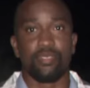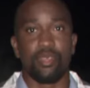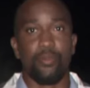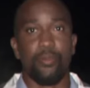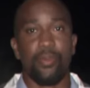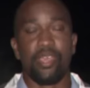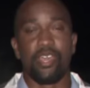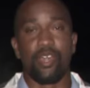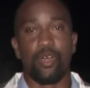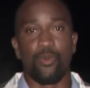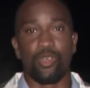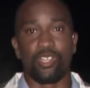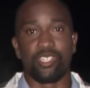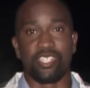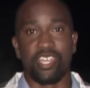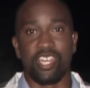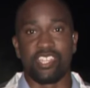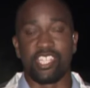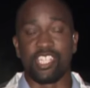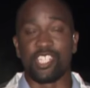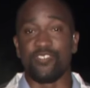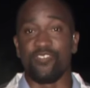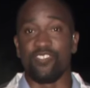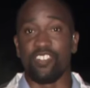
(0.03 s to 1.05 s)
Mayo, we're
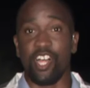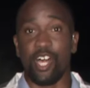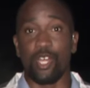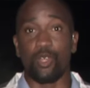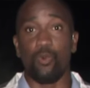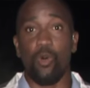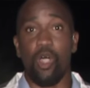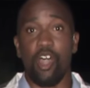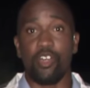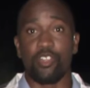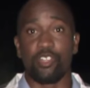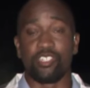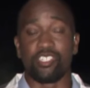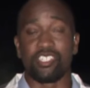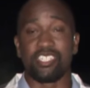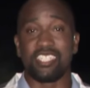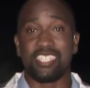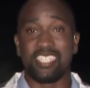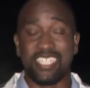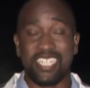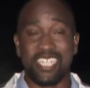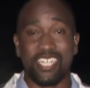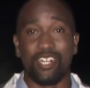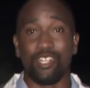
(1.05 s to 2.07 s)
seeing these floodwaters
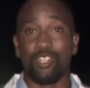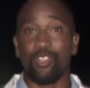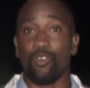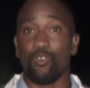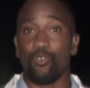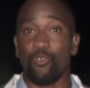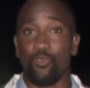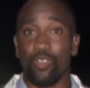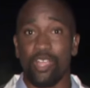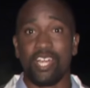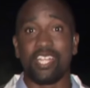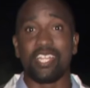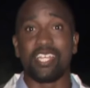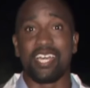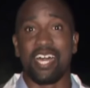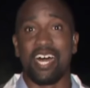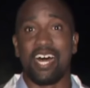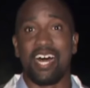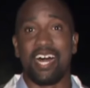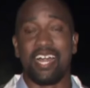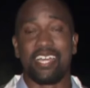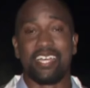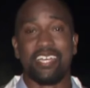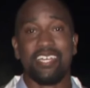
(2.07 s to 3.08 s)
still really
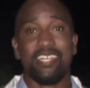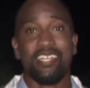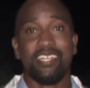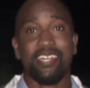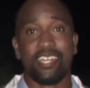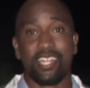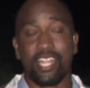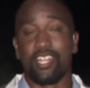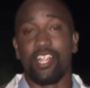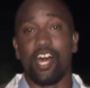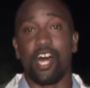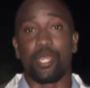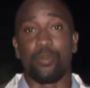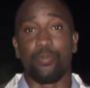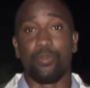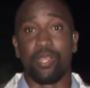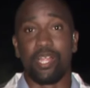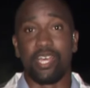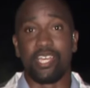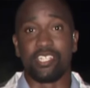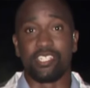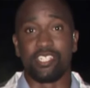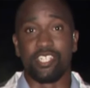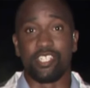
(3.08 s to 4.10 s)
high in a lot of
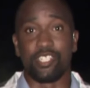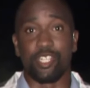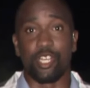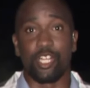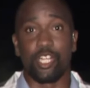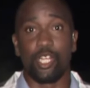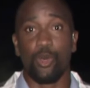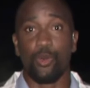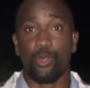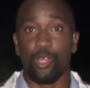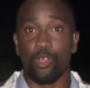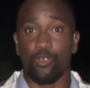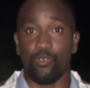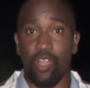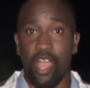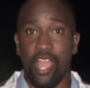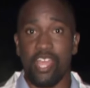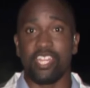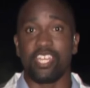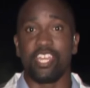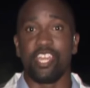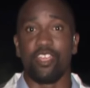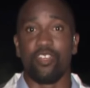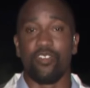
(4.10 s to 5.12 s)
places, including
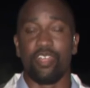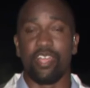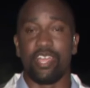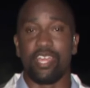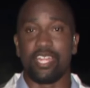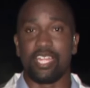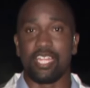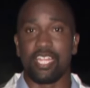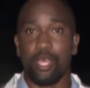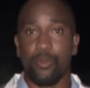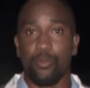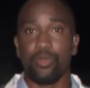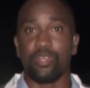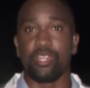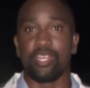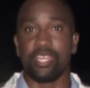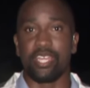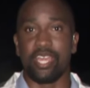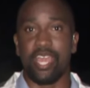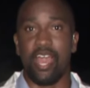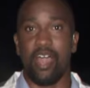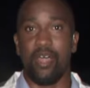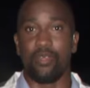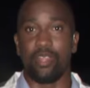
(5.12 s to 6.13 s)
right here in Liberty
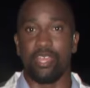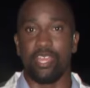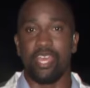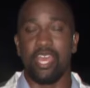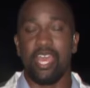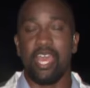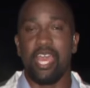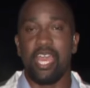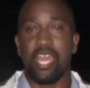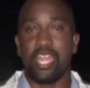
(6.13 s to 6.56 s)
County